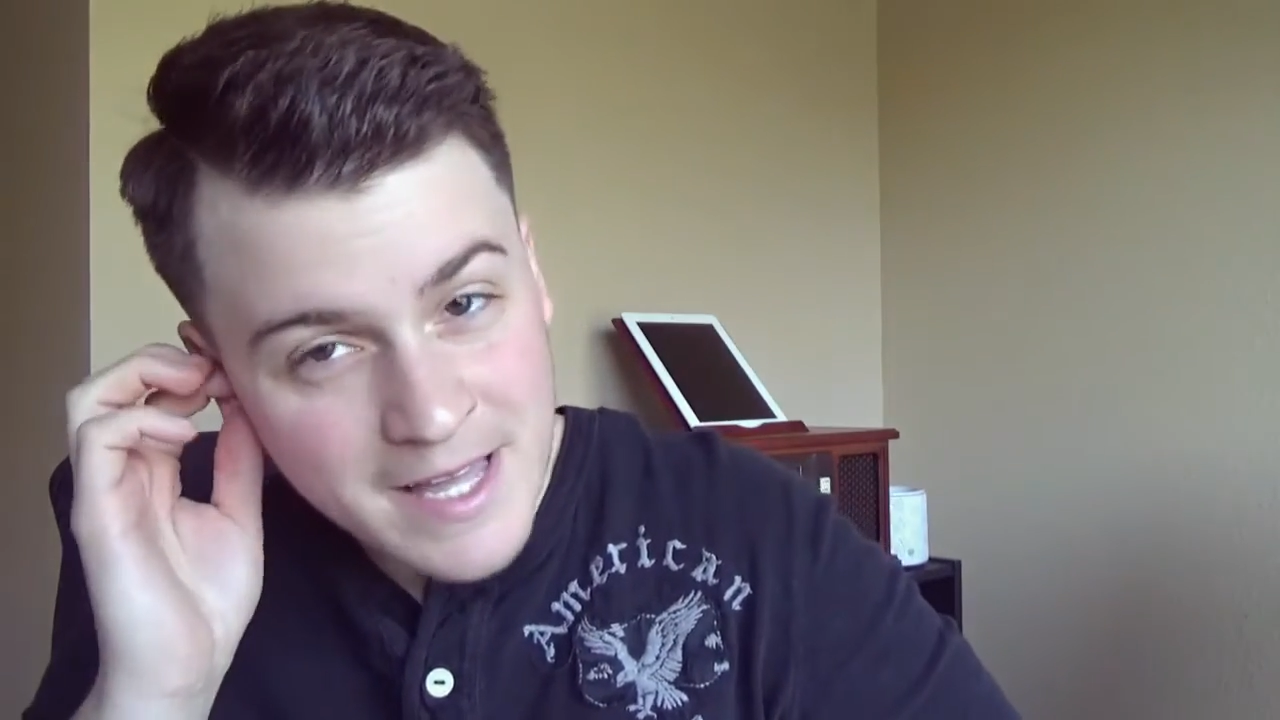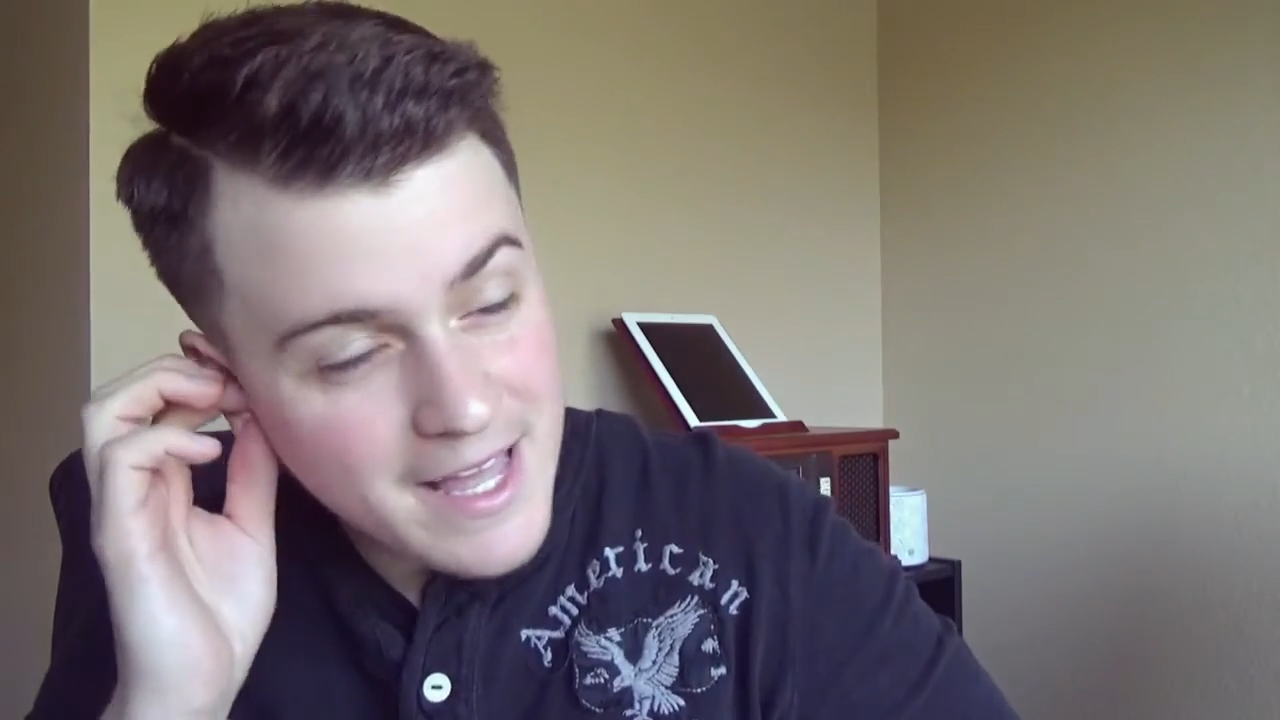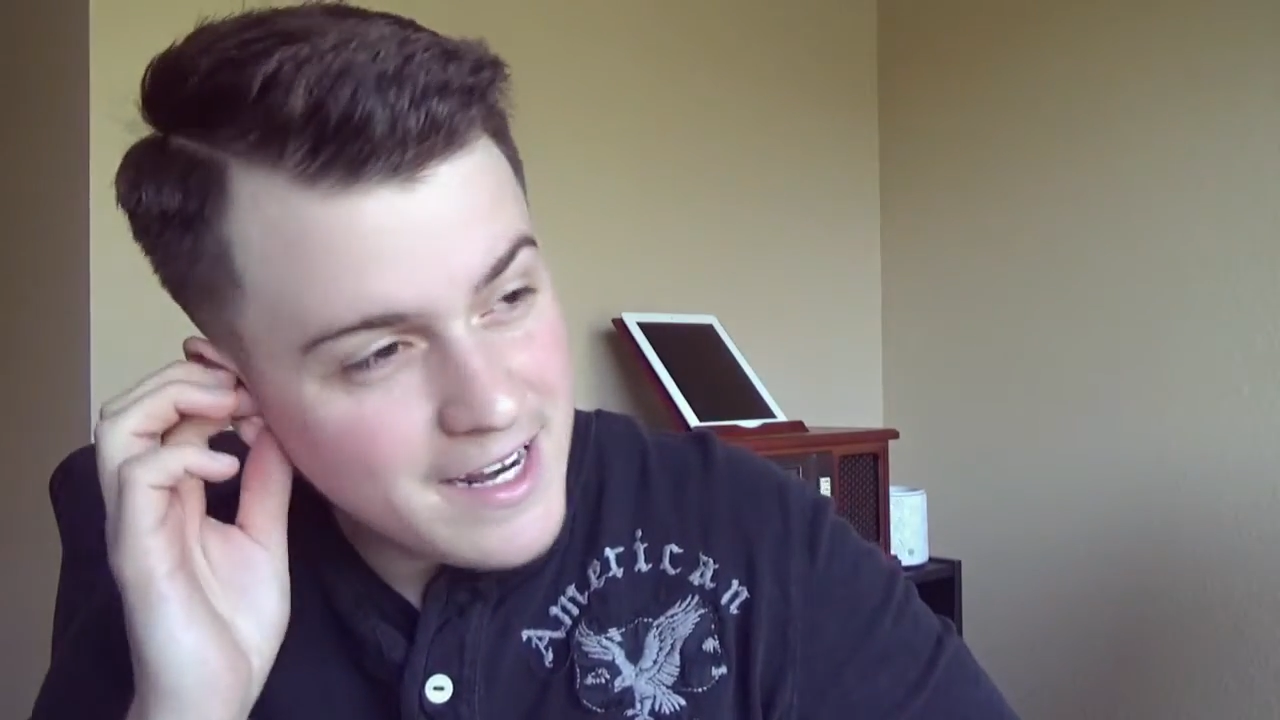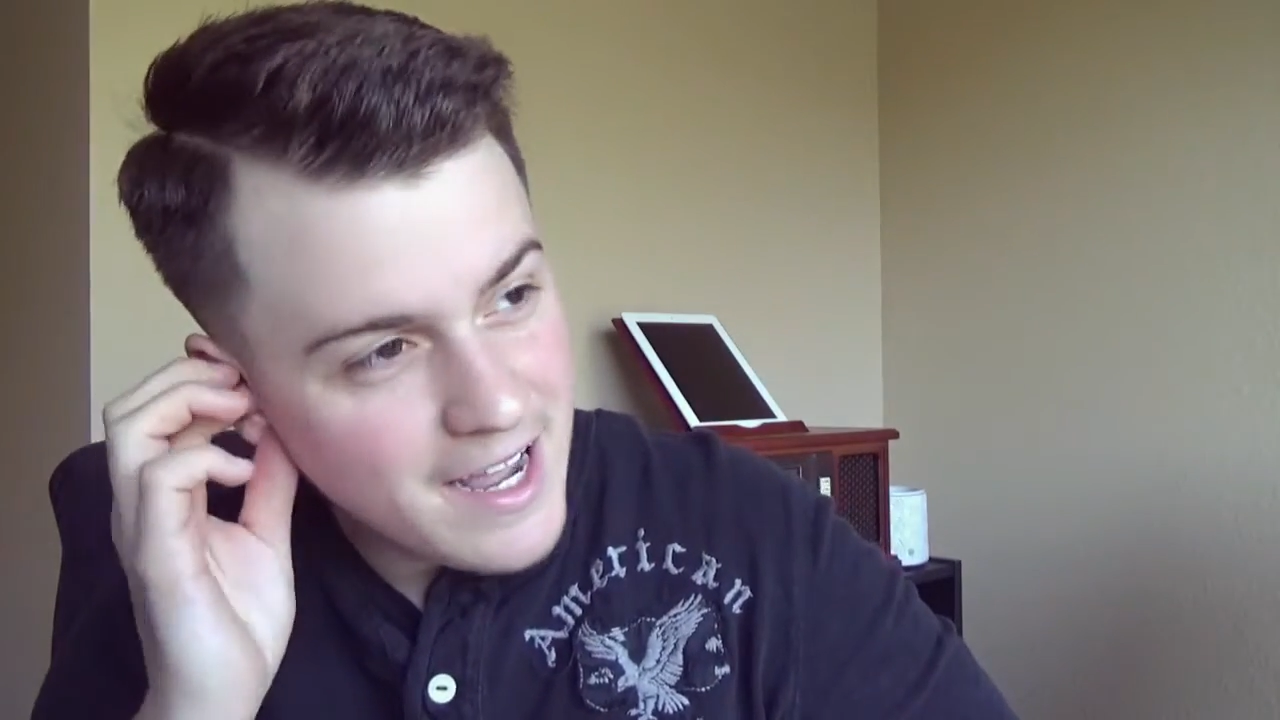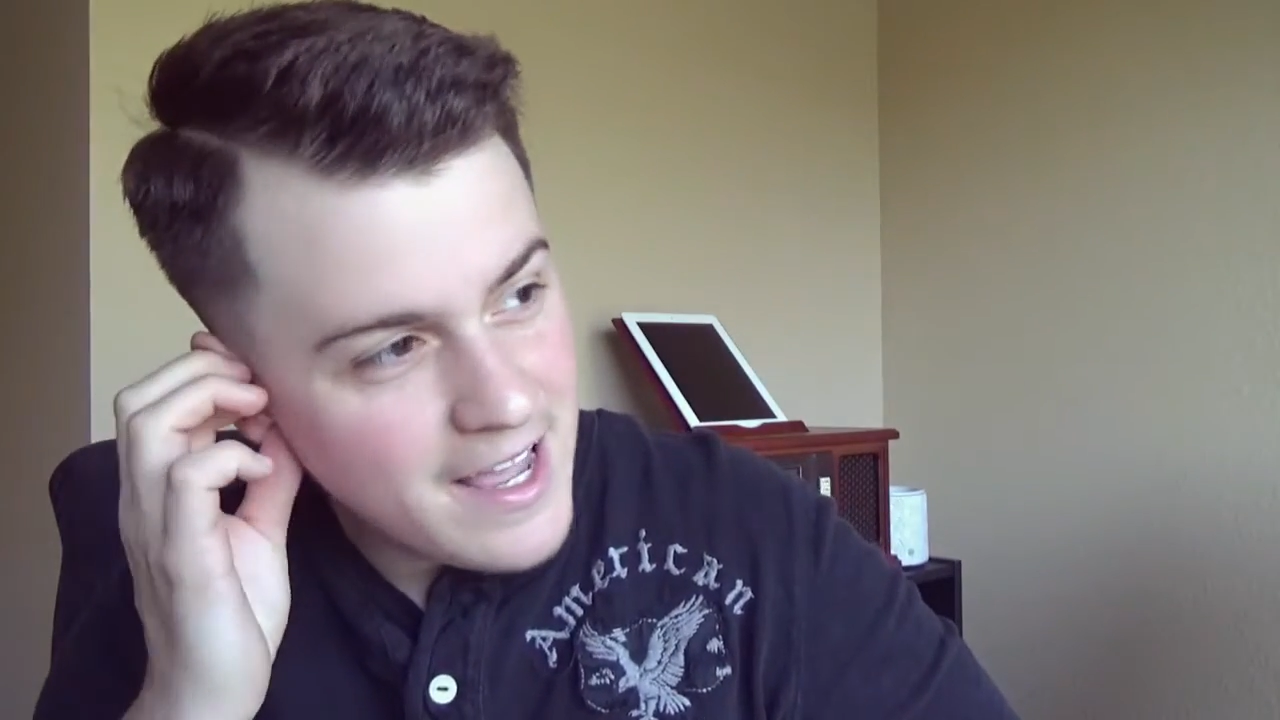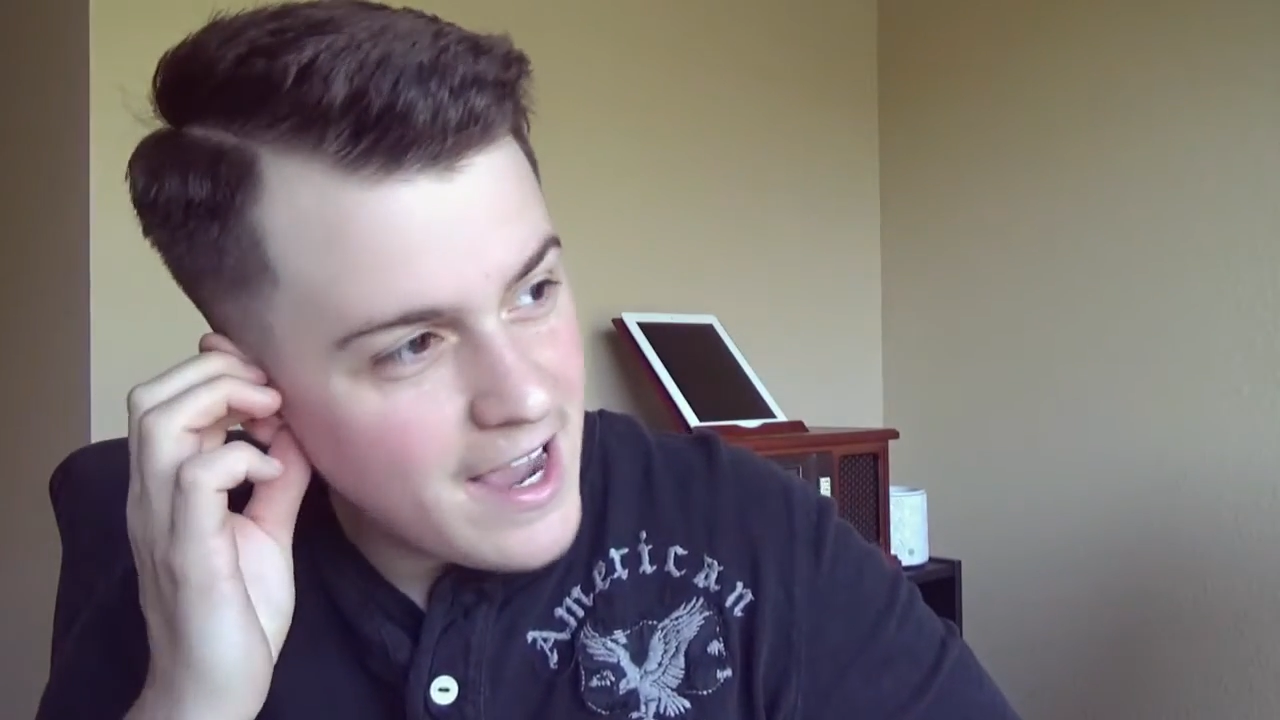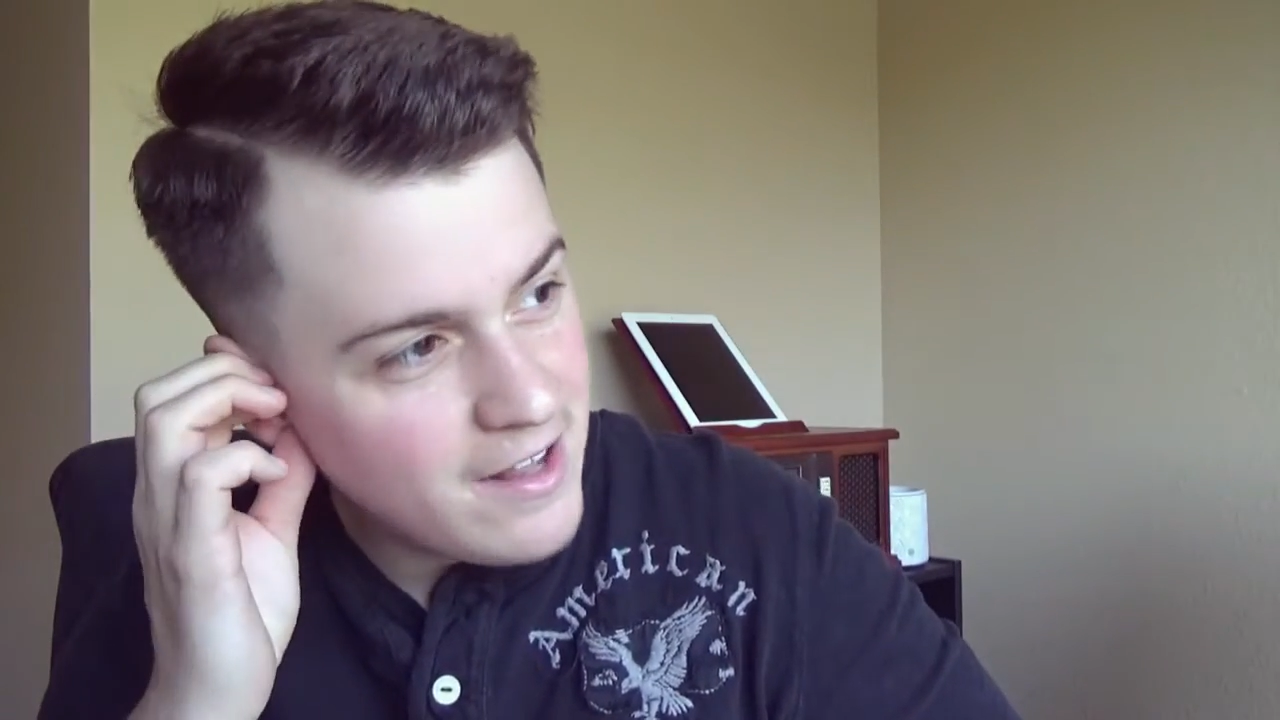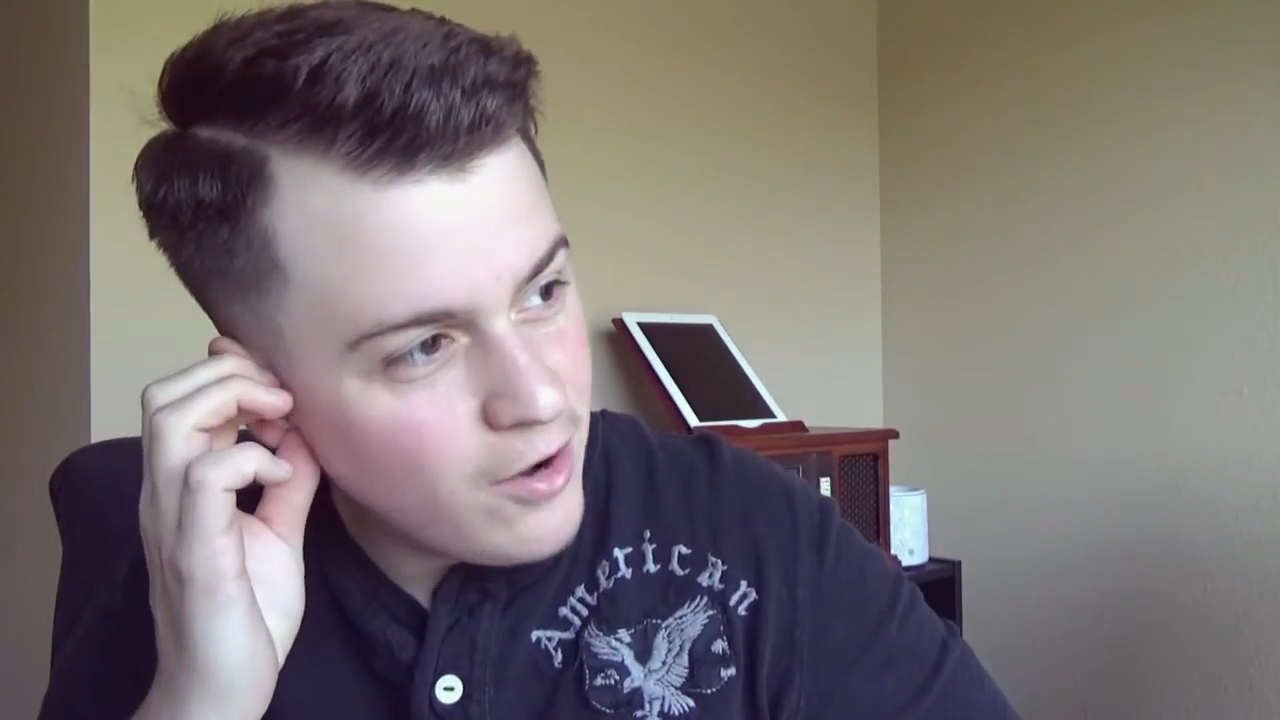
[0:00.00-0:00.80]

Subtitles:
and I had